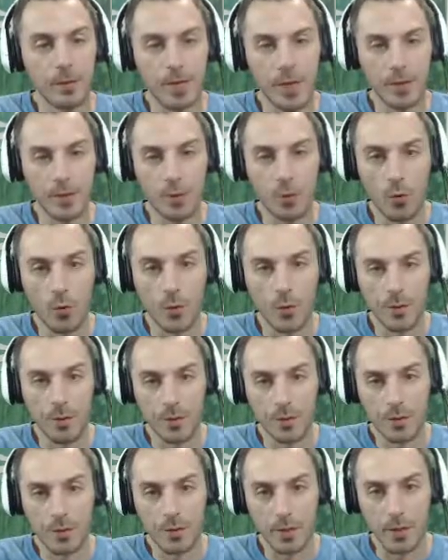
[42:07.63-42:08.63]
10
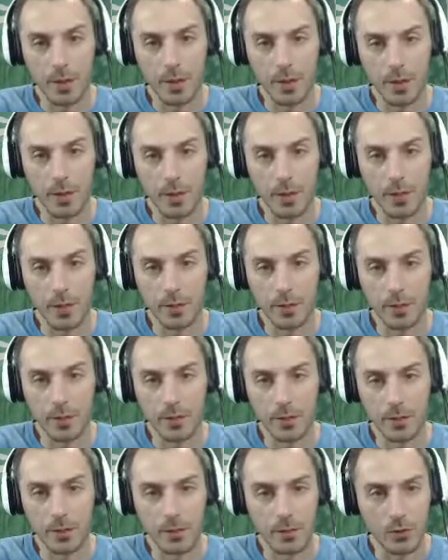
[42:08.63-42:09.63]
coins and a
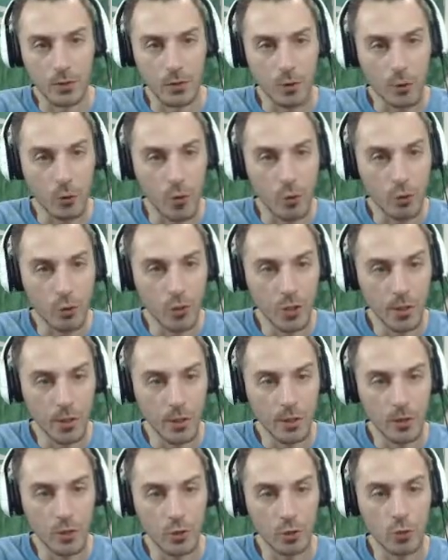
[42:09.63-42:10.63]

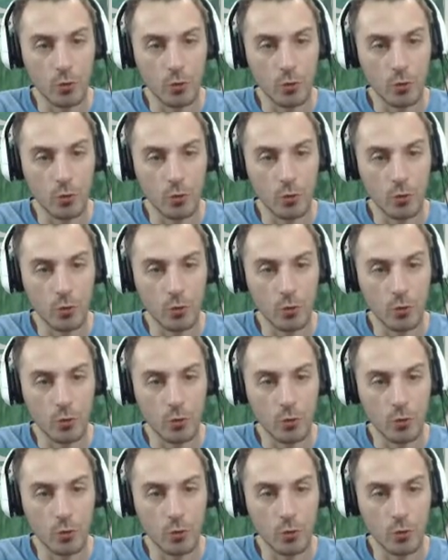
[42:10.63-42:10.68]
Duosian.